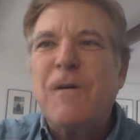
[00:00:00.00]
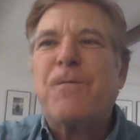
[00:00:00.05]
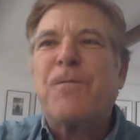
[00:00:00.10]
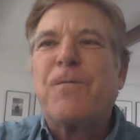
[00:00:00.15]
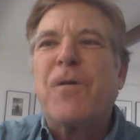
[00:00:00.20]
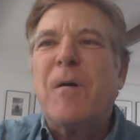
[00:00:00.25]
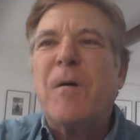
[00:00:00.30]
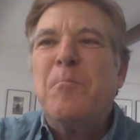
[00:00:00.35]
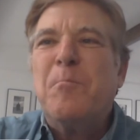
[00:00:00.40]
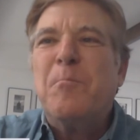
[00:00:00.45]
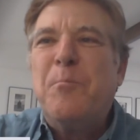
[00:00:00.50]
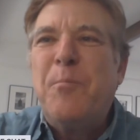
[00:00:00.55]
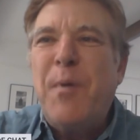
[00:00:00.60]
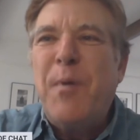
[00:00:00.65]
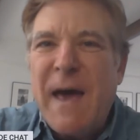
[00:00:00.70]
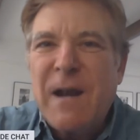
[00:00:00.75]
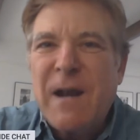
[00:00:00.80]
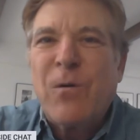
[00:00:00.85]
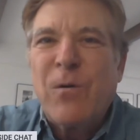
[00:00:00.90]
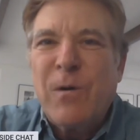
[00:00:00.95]
from
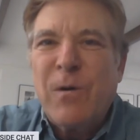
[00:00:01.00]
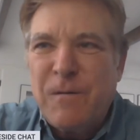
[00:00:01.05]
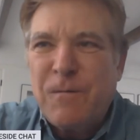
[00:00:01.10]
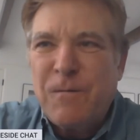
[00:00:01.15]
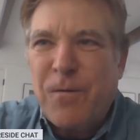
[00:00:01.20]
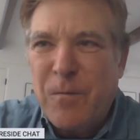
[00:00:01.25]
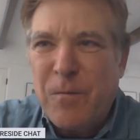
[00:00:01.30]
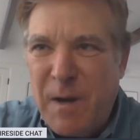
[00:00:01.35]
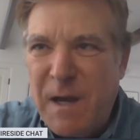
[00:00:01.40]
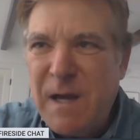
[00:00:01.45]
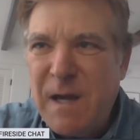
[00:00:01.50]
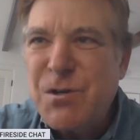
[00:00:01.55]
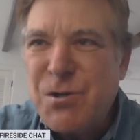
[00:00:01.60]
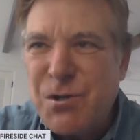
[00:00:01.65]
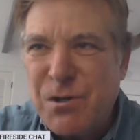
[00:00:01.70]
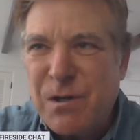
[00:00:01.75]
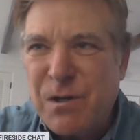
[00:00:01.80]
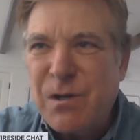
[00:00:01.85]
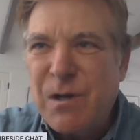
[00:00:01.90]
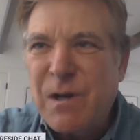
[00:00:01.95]
better
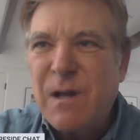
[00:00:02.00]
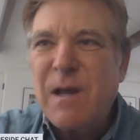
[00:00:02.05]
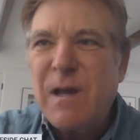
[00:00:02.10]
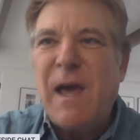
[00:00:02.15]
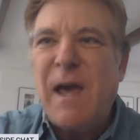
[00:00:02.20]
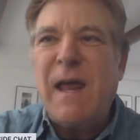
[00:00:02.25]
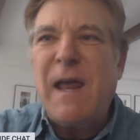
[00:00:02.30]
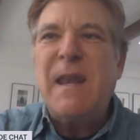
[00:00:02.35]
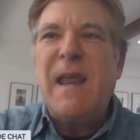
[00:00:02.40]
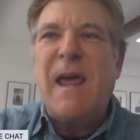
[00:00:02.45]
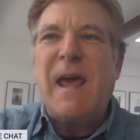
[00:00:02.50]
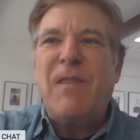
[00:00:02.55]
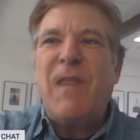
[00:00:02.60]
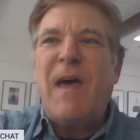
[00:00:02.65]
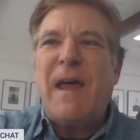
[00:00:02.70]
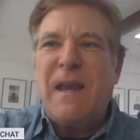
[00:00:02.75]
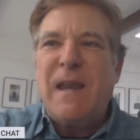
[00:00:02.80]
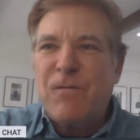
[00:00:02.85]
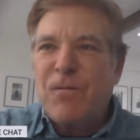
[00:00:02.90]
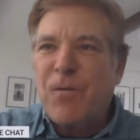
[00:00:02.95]
information, and
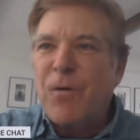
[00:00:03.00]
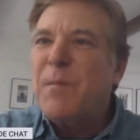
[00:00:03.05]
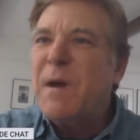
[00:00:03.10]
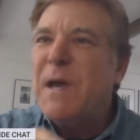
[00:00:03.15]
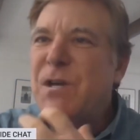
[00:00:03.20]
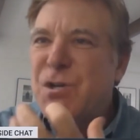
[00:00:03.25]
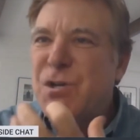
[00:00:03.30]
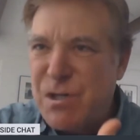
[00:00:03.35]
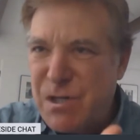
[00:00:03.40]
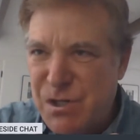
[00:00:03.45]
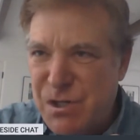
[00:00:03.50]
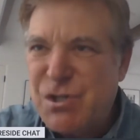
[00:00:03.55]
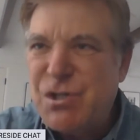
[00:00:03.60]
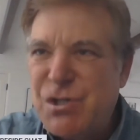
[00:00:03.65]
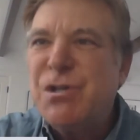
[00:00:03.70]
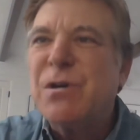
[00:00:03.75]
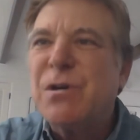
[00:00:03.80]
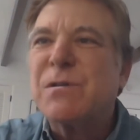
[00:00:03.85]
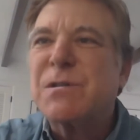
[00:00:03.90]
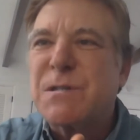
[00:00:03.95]
that information
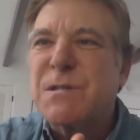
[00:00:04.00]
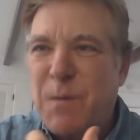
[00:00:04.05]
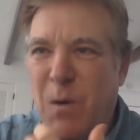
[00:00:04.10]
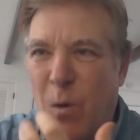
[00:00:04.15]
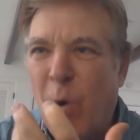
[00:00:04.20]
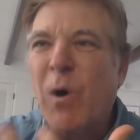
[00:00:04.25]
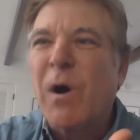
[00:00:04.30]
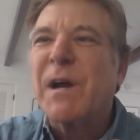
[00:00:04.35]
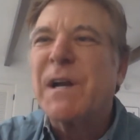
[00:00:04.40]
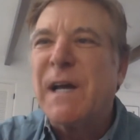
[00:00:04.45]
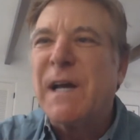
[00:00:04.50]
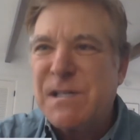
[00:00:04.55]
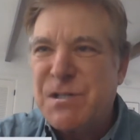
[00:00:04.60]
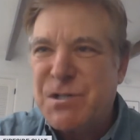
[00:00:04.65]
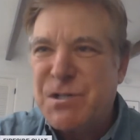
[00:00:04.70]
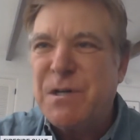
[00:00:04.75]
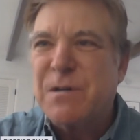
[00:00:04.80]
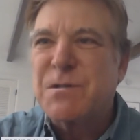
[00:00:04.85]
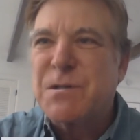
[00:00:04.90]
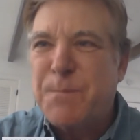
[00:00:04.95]
is
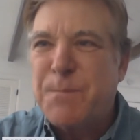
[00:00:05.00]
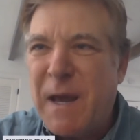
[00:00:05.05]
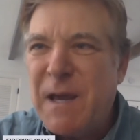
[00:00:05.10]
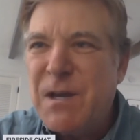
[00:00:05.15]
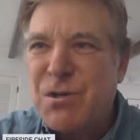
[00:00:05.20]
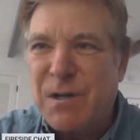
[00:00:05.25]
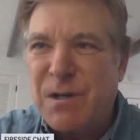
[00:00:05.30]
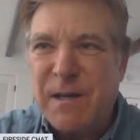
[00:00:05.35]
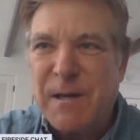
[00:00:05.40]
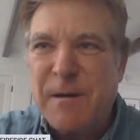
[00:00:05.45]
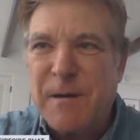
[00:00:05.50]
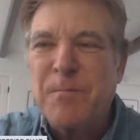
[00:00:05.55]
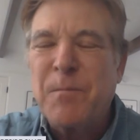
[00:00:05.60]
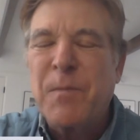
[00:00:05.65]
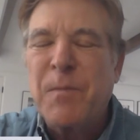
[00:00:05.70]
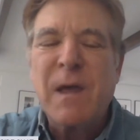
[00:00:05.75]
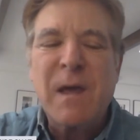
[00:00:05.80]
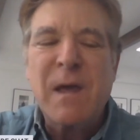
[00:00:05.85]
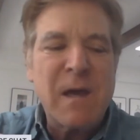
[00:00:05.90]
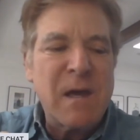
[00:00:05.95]
organized geospatially,
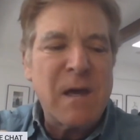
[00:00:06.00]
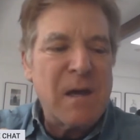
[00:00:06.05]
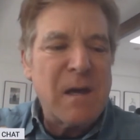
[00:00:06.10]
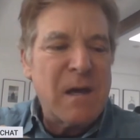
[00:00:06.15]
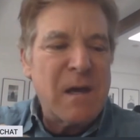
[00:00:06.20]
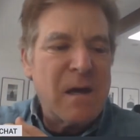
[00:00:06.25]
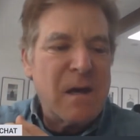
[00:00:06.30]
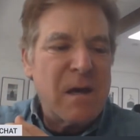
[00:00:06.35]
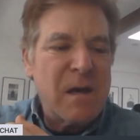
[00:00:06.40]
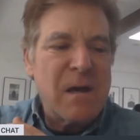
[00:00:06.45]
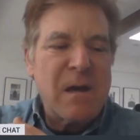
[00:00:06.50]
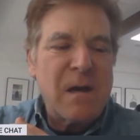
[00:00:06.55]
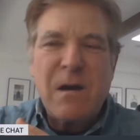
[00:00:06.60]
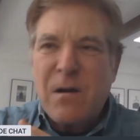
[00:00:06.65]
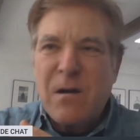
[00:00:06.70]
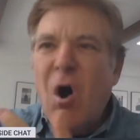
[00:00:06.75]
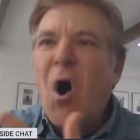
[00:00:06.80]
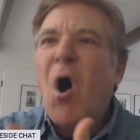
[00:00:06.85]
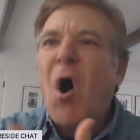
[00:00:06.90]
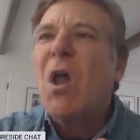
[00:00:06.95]

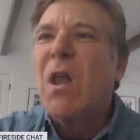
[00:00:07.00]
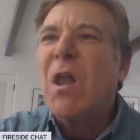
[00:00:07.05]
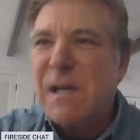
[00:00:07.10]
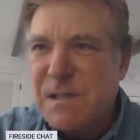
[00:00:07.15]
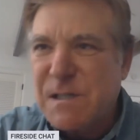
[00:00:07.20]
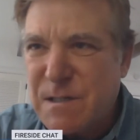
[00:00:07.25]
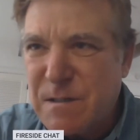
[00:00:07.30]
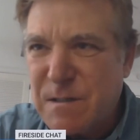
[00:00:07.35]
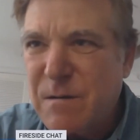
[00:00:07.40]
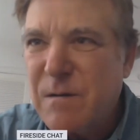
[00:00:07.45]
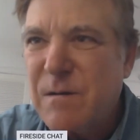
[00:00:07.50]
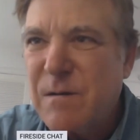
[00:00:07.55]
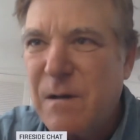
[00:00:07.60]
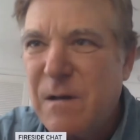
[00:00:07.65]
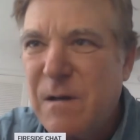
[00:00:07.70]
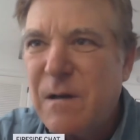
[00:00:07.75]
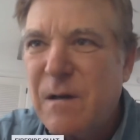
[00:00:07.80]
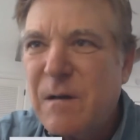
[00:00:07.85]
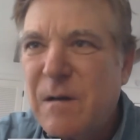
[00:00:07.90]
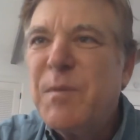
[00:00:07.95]
call us,
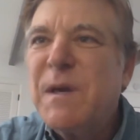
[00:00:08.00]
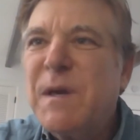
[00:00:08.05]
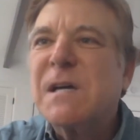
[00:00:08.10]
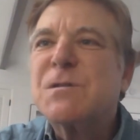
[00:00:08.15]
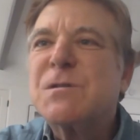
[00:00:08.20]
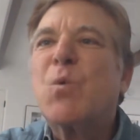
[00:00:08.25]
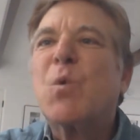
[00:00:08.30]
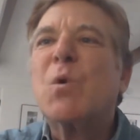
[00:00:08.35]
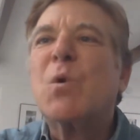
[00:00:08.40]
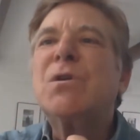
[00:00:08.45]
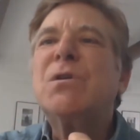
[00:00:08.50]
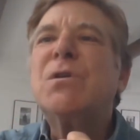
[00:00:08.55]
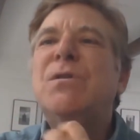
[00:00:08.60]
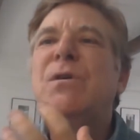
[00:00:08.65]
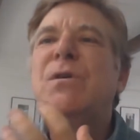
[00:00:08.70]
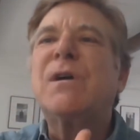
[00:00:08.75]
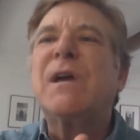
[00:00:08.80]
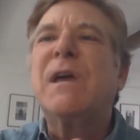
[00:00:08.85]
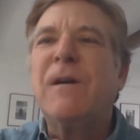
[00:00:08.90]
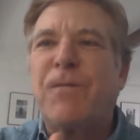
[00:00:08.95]
because we're
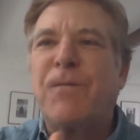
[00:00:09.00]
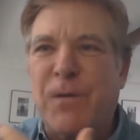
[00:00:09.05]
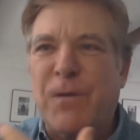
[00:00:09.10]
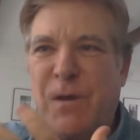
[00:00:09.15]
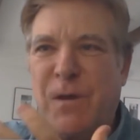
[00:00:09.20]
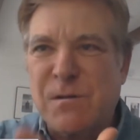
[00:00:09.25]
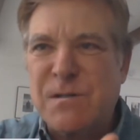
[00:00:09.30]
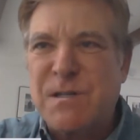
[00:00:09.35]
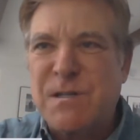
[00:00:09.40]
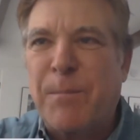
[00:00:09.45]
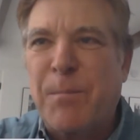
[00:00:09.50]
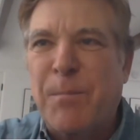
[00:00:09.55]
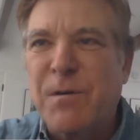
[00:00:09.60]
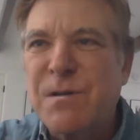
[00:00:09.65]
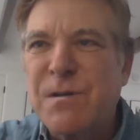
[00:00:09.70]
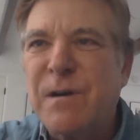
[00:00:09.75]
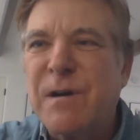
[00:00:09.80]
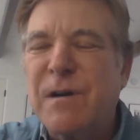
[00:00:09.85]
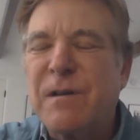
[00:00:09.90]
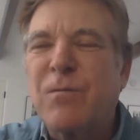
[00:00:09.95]
looking for those
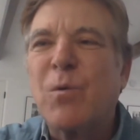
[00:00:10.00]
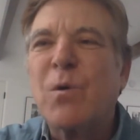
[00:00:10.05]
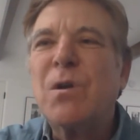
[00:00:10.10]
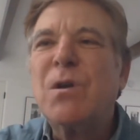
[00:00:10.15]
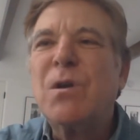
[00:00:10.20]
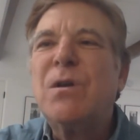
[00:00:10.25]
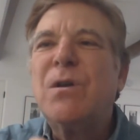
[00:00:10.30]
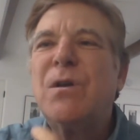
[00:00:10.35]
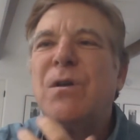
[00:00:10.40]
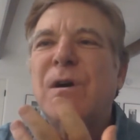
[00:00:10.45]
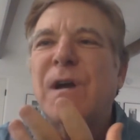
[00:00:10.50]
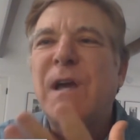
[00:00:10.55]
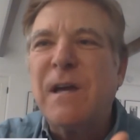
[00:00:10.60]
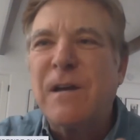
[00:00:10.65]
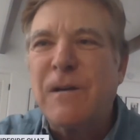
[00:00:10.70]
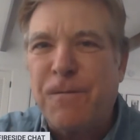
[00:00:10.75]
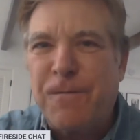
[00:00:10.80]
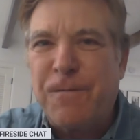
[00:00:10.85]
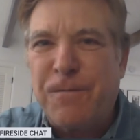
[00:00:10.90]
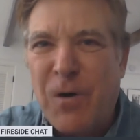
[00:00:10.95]
opportunities. We're looking
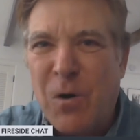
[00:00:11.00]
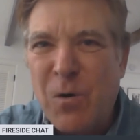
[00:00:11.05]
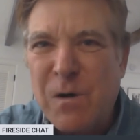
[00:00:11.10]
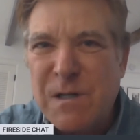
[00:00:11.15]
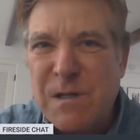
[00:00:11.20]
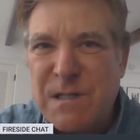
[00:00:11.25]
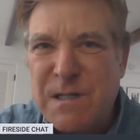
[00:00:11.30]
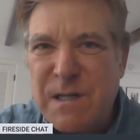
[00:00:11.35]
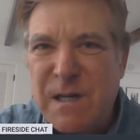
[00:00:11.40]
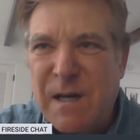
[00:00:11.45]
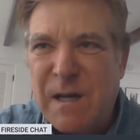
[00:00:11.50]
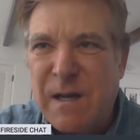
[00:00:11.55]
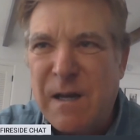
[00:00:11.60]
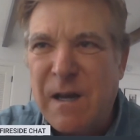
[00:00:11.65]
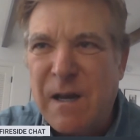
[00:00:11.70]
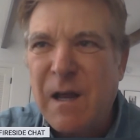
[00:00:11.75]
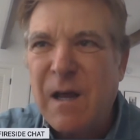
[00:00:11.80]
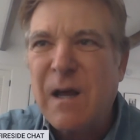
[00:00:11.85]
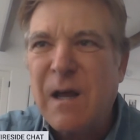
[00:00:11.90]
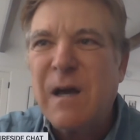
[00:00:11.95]
to focus in